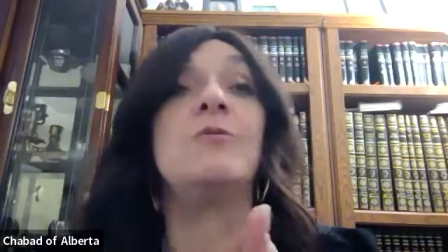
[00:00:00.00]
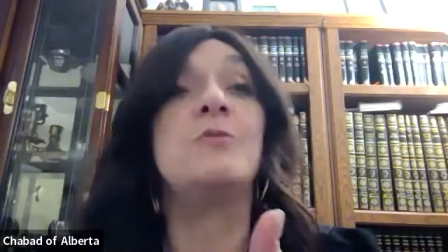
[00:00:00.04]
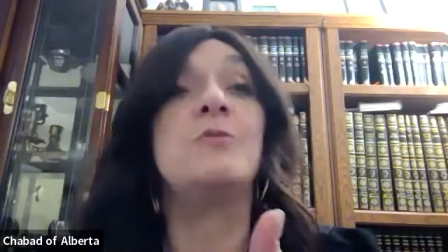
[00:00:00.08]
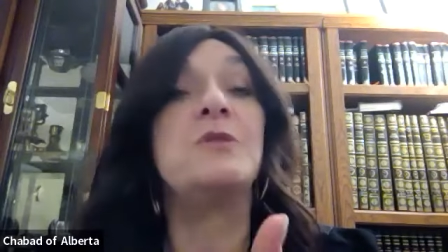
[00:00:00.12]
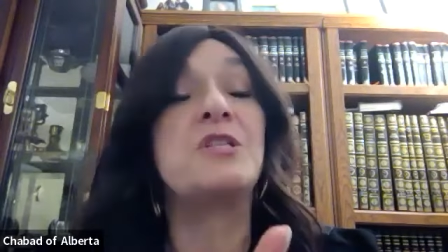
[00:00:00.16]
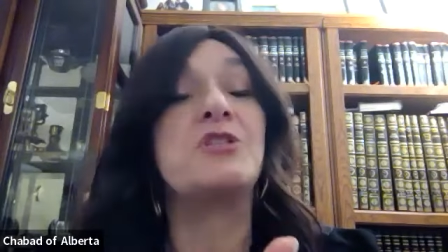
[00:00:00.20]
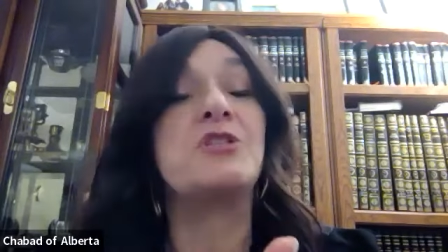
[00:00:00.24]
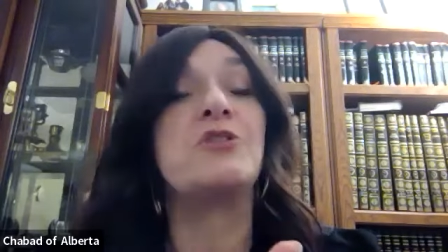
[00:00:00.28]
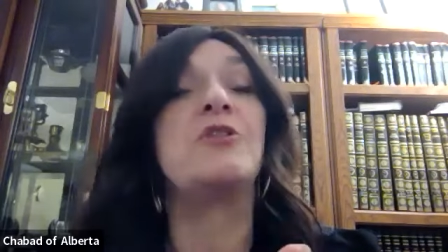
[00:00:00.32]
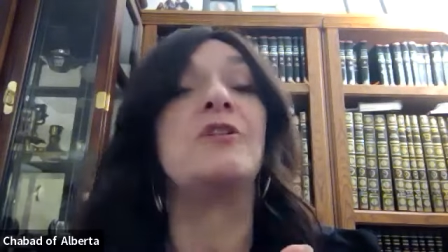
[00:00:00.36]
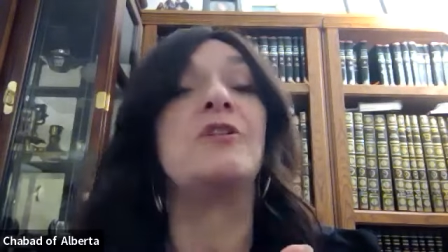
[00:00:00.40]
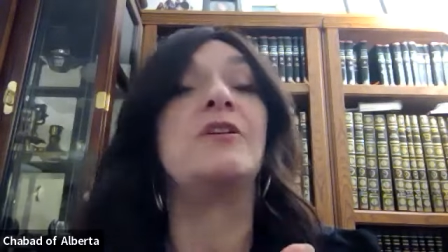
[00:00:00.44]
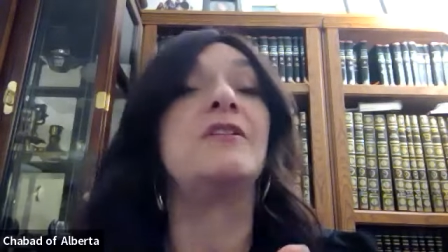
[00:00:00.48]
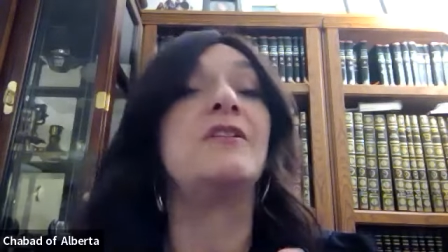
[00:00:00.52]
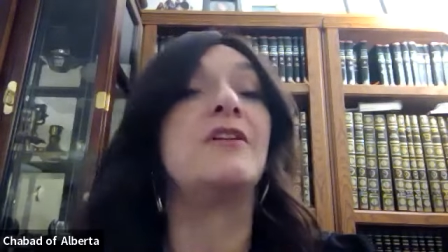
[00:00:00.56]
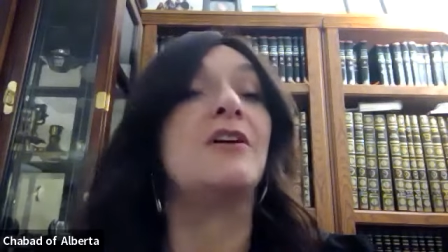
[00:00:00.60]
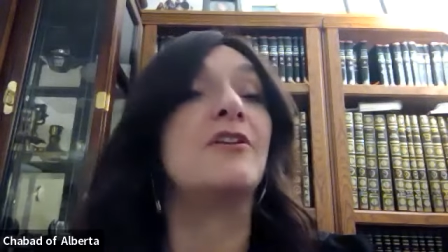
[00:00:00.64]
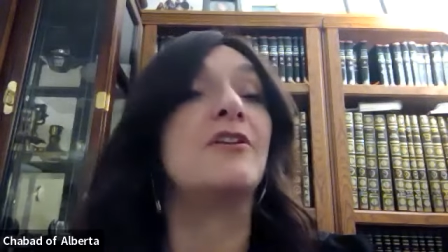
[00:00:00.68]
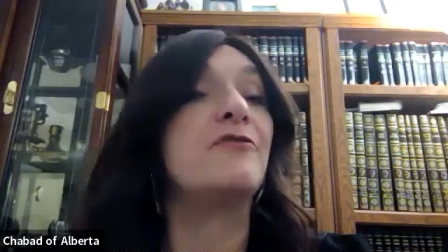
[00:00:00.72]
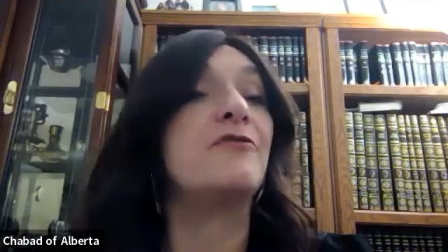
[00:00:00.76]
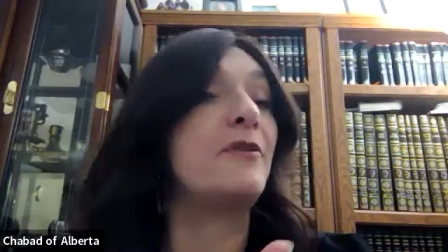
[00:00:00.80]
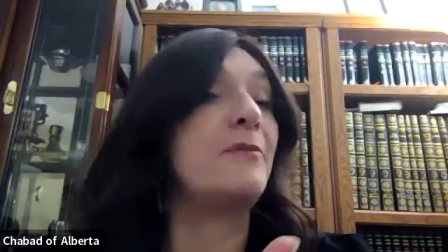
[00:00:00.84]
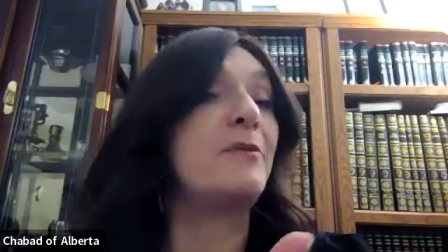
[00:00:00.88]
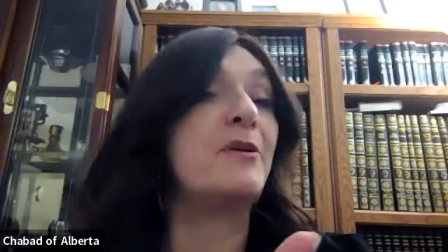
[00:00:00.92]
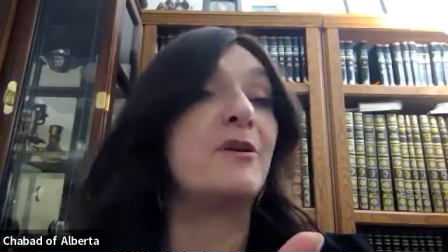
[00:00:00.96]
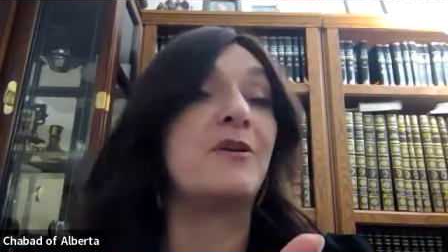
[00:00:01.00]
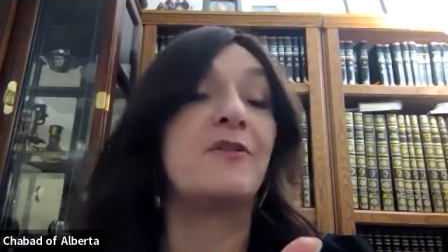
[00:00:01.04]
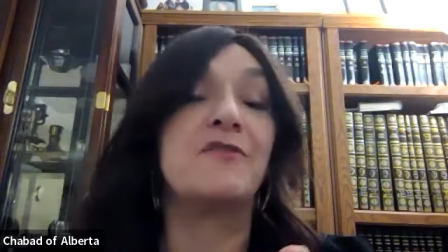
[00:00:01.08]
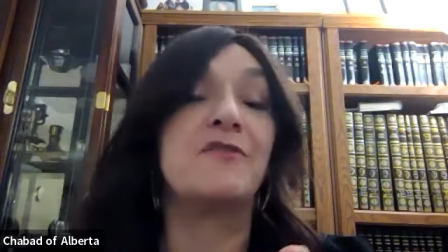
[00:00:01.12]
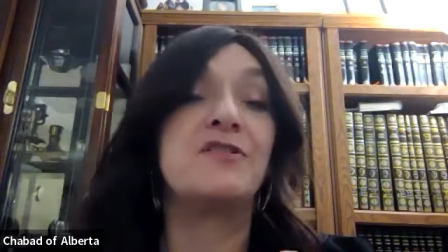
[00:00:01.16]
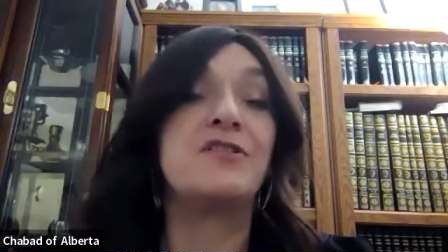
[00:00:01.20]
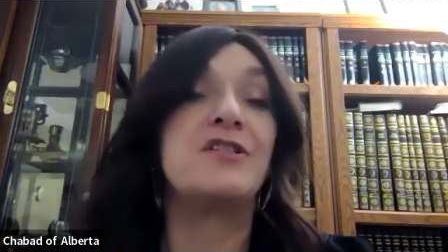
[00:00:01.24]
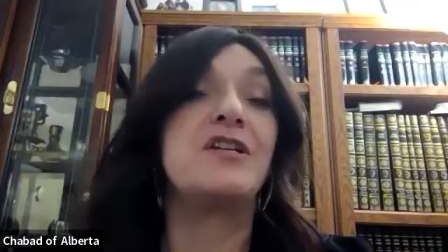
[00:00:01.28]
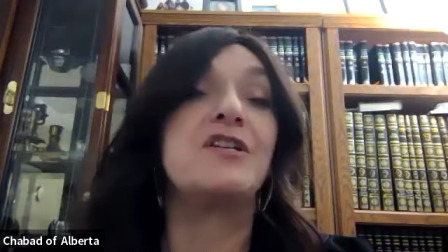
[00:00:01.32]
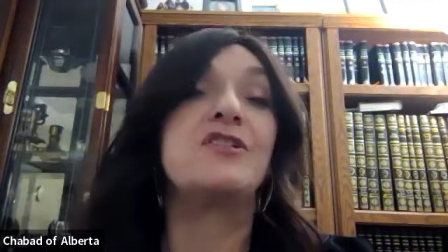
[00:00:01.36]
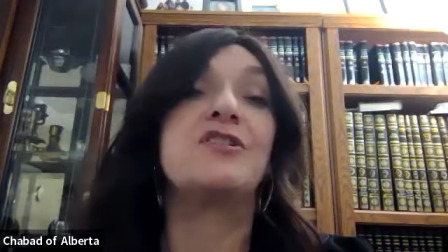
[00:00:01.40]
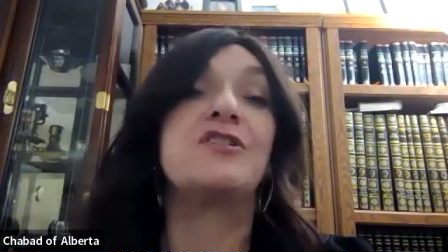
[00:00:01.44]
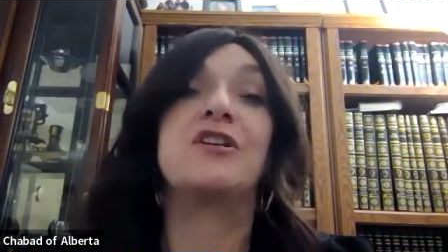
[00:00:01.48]
we started our feminine
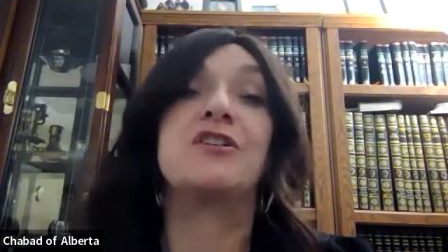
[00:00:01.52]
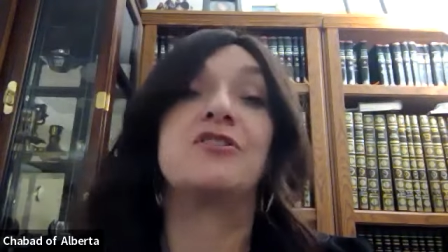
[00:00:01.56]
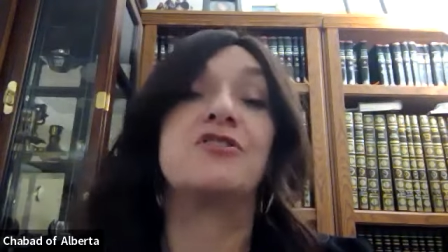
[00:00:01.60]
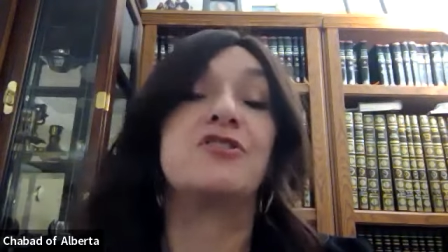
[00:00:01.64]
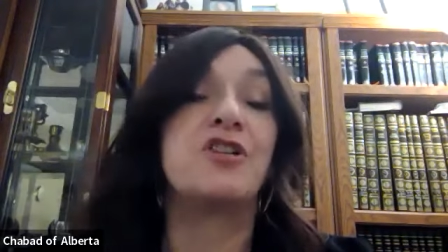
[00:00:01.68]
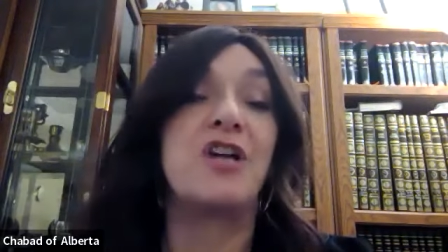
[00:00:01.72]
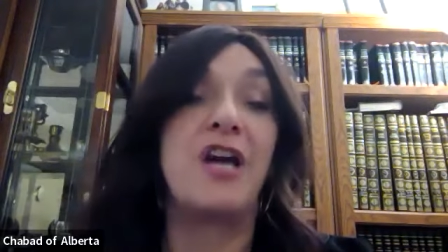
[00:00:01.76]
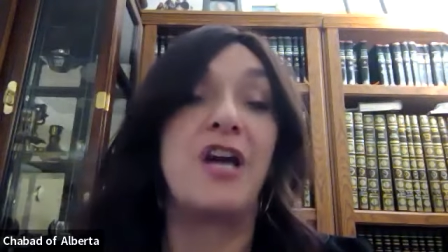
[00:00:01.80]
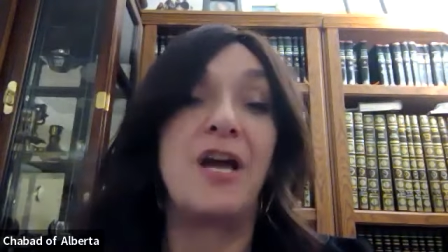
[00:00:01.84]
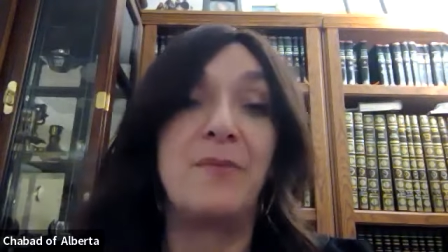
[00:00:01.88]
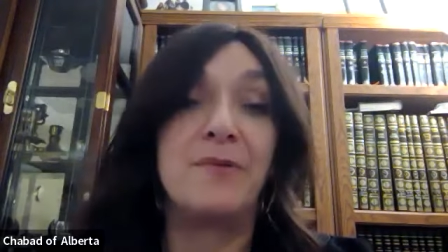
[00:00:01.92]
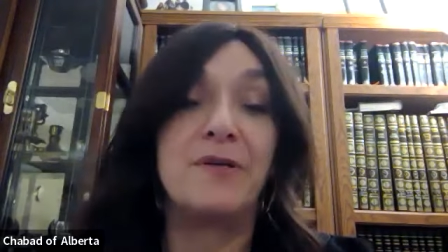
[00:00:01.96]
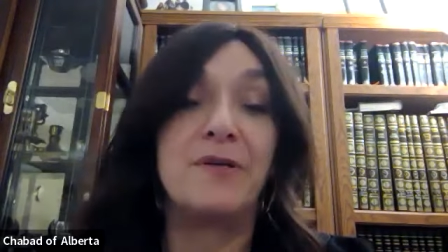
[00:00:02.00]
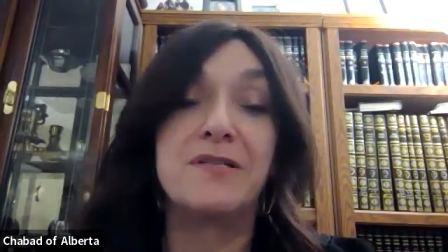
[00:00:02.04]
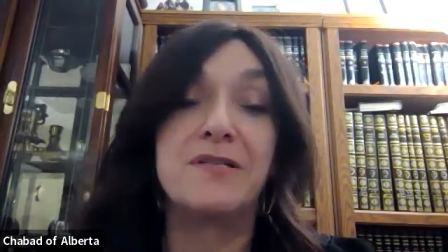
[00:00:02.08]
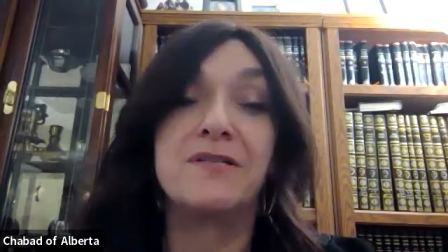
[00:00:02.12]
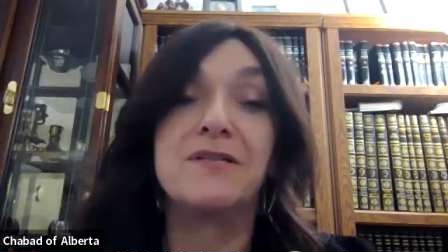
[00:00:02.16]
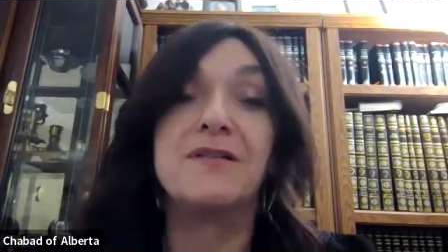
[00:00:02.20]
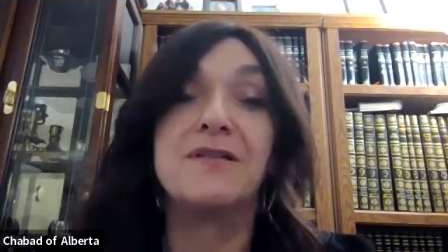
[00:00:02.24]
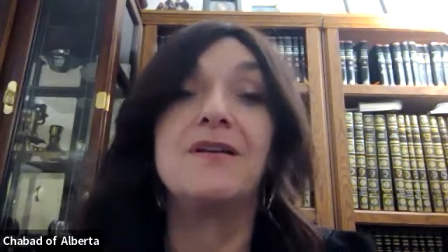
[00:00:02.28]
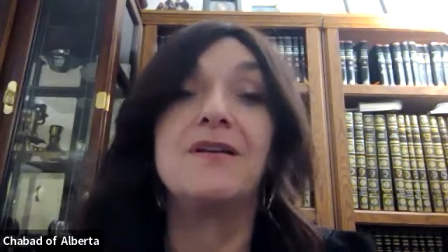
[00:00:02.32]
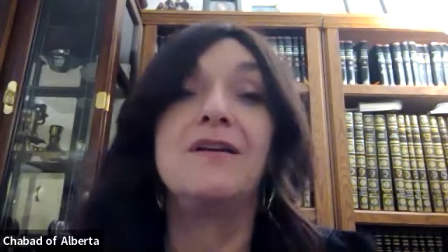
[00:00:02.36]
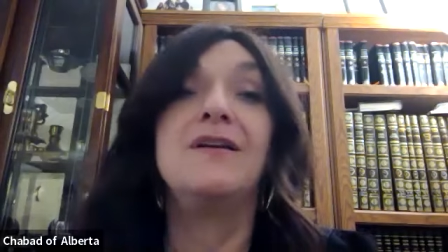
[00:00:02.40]
conversation on Shabbos.